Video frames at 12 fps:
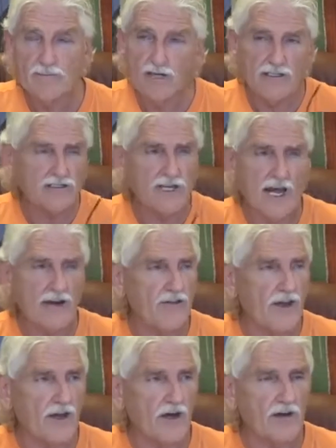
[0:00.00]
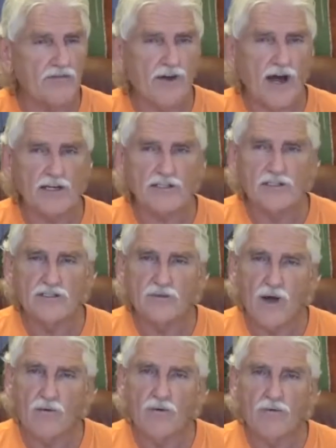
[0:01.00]
They just had a thing on Fox News.
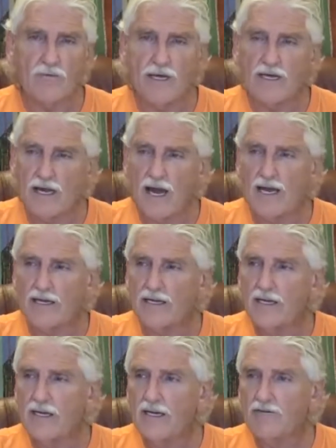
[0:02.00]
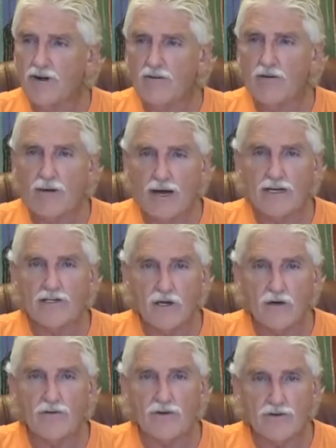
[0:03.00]
What would it be like if everybody
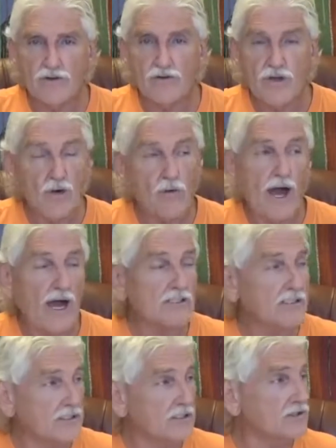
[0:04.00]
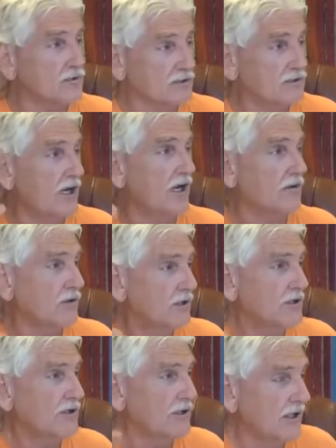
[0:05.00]
told the truth? Well, actually, this was, no,
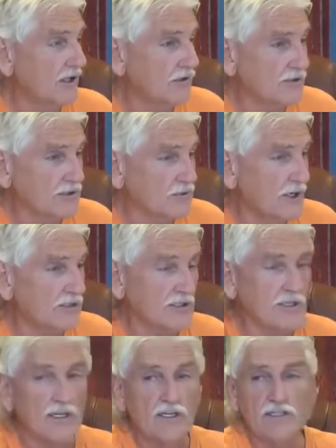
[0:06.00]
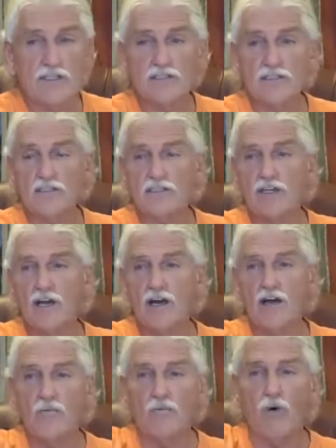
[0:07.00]
this wasn't. This is
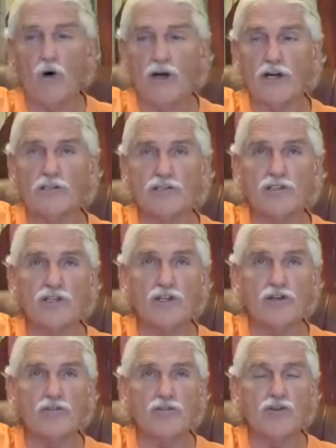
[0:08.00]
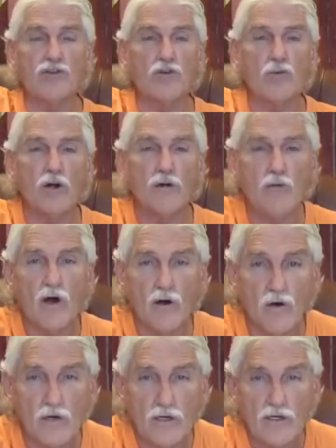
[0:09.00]
Morgan's new Through the
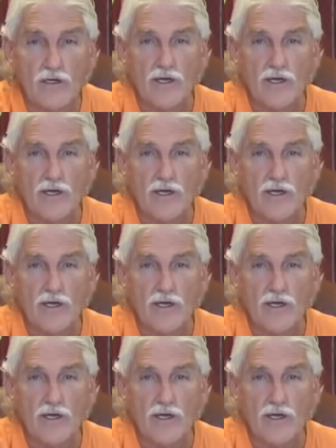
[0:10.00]
Wormhole.